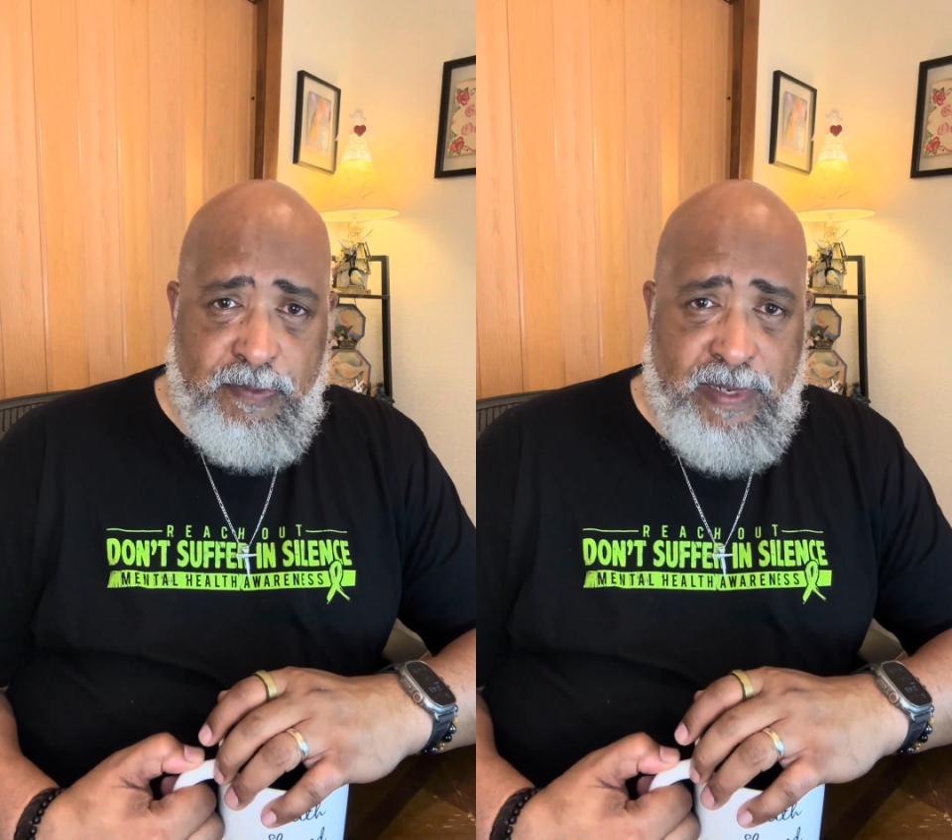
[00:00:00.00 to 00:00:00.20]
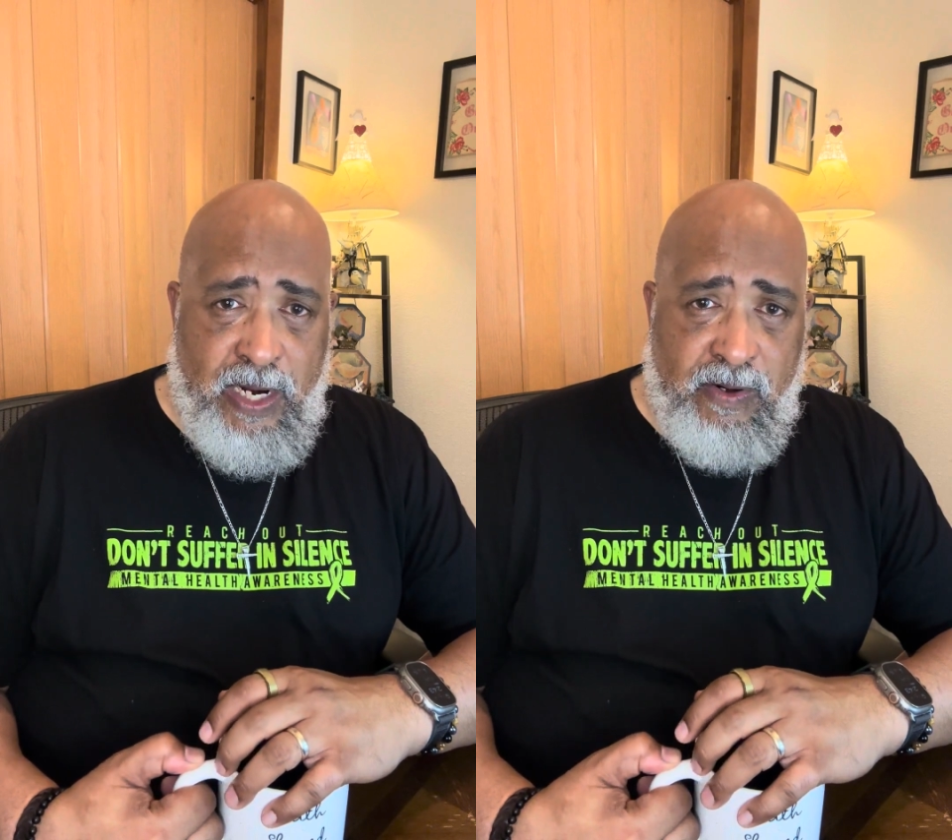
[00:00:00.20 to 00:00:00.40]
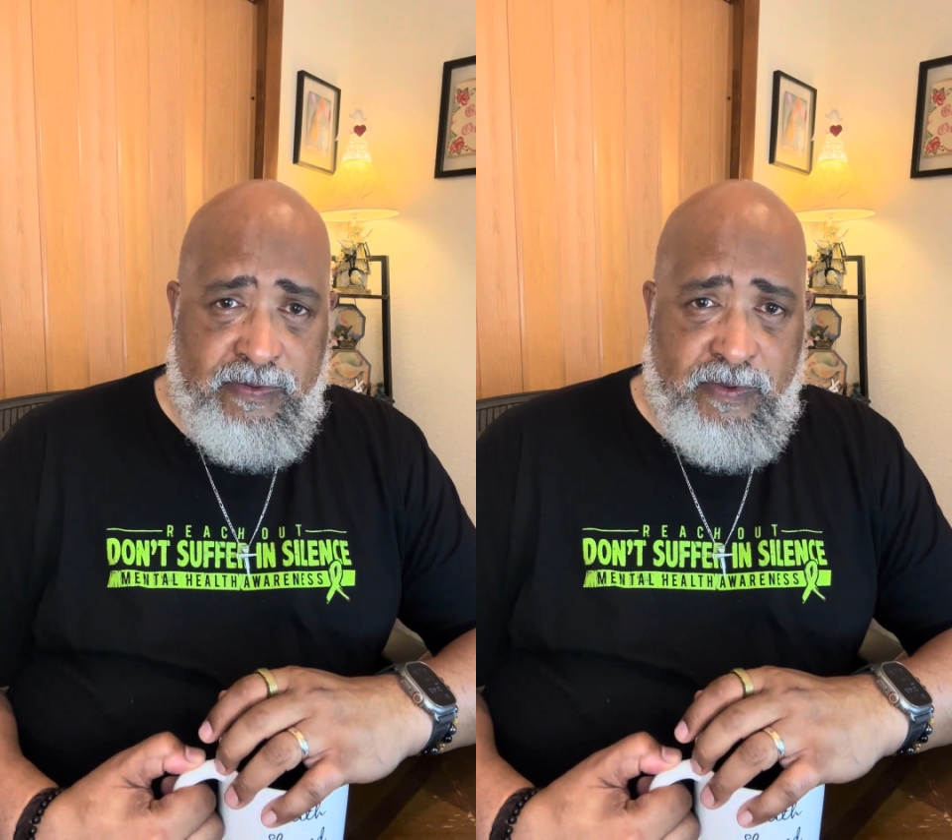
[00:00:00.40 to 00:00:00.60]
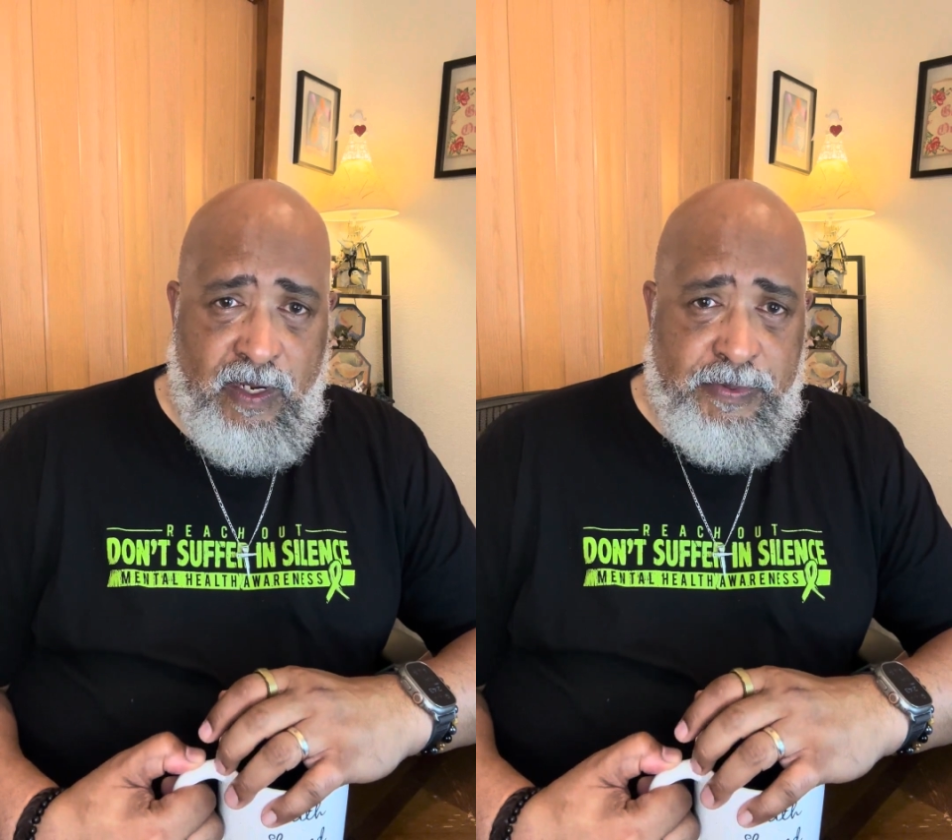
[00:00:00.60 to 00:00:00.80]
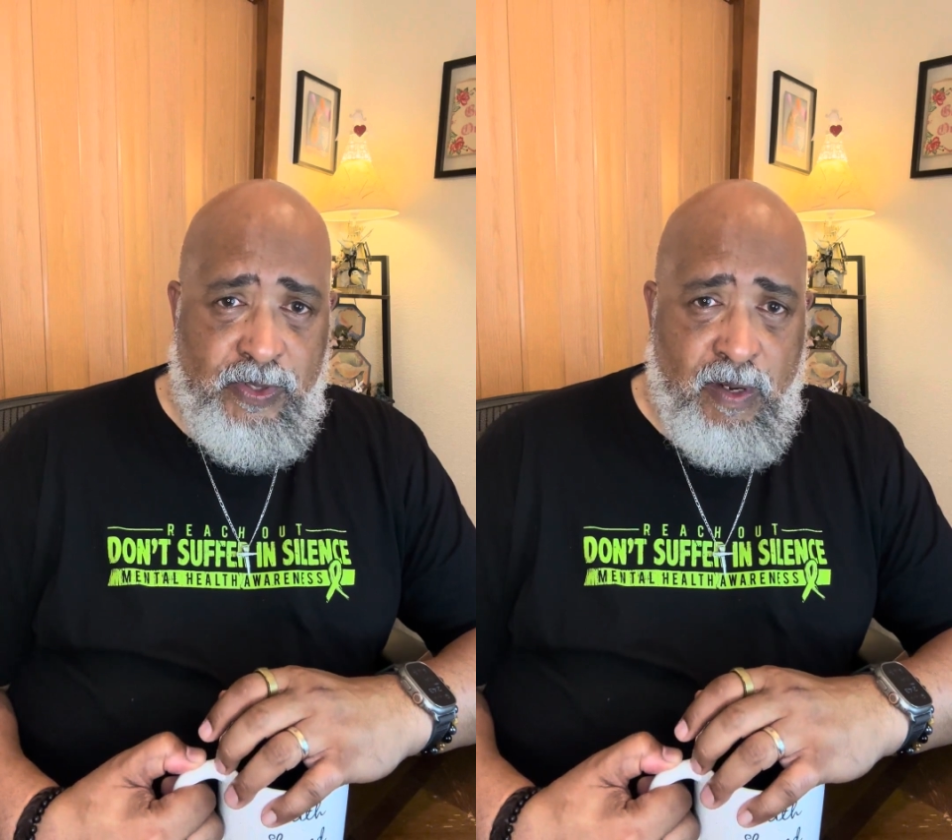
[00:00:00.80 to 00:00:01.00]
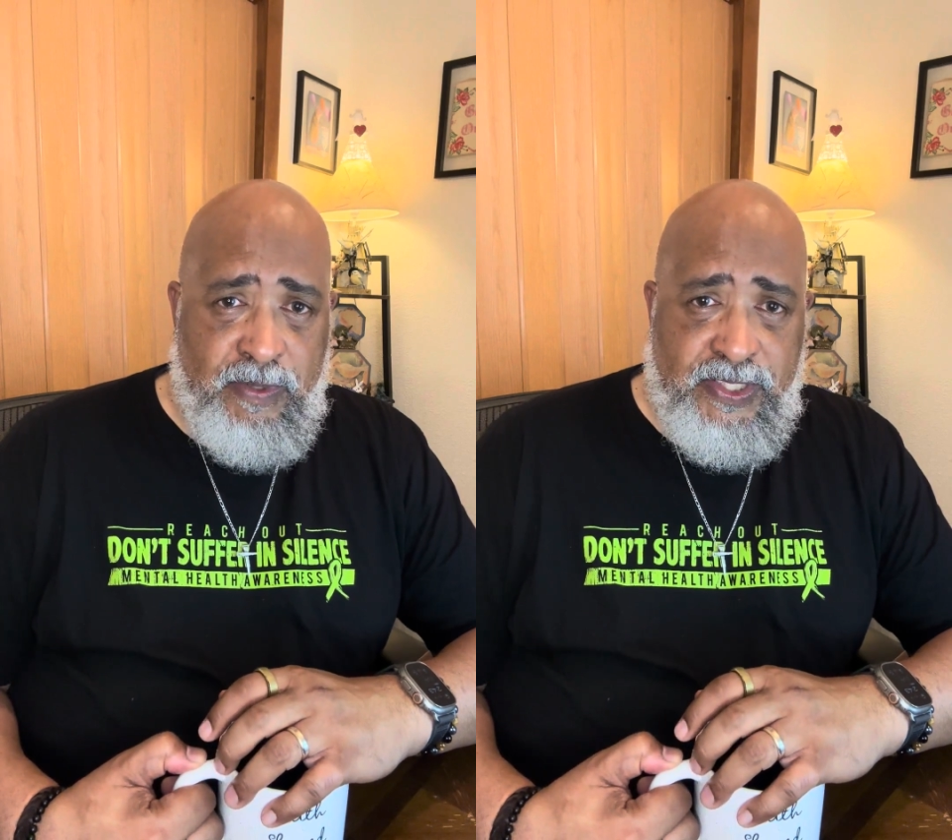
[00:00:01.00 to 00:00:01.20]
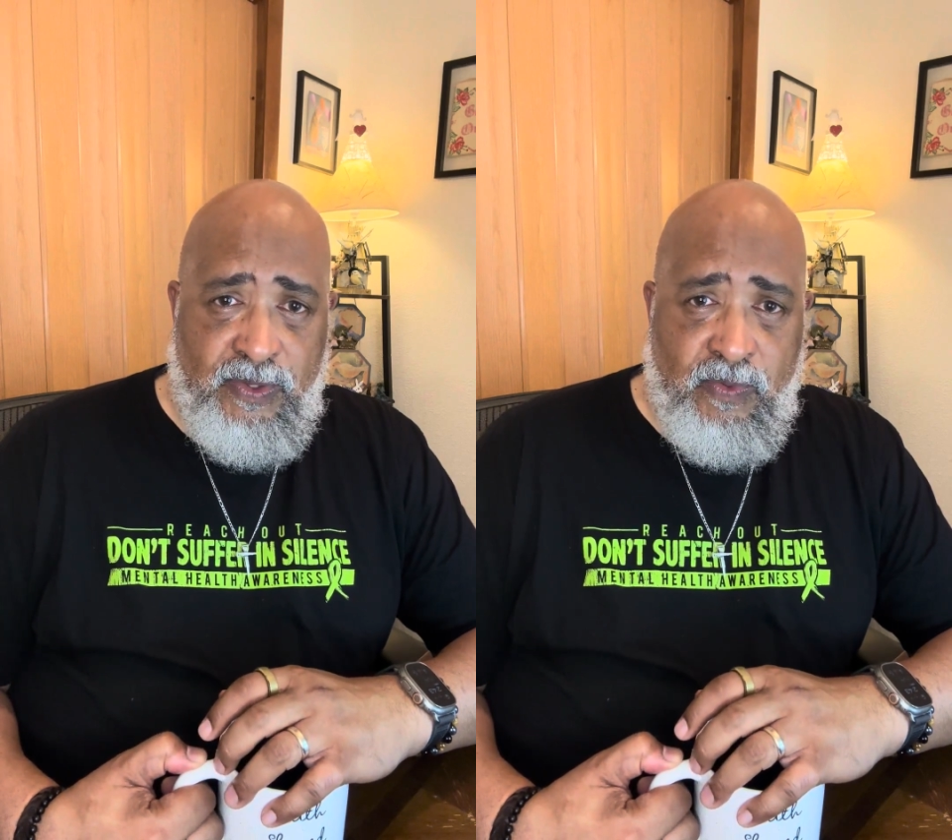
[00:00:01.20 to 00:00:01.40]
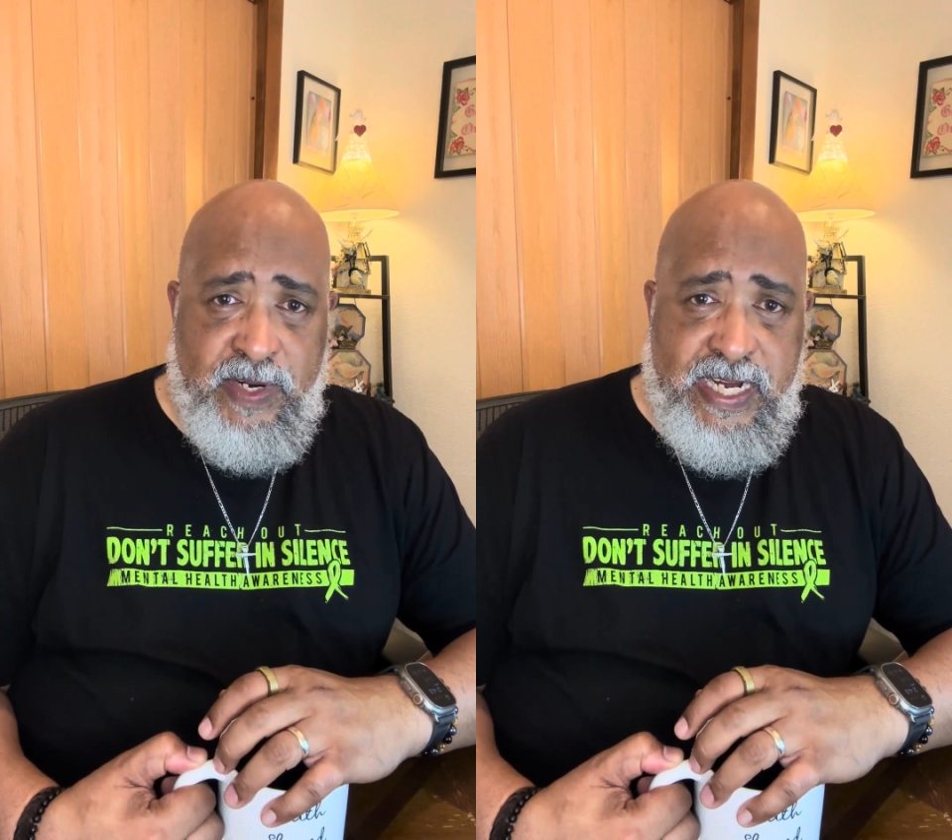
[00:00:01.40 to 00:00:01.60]
power for up to almost a
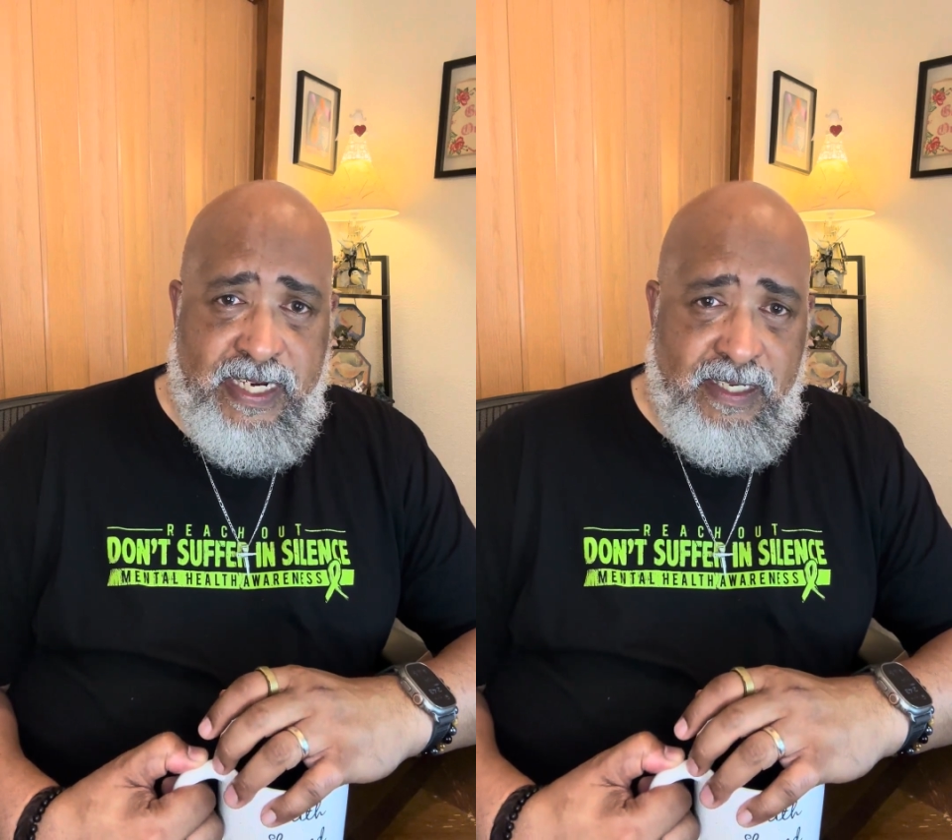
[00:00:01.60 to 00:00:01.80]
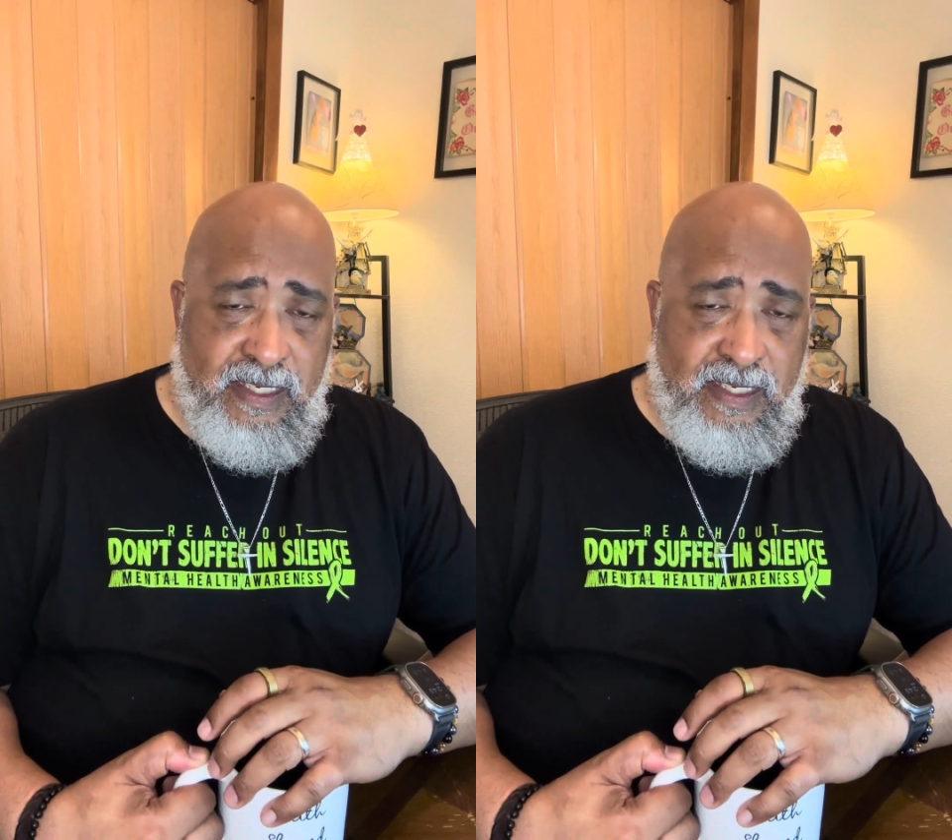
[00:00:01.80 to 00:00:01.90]
week.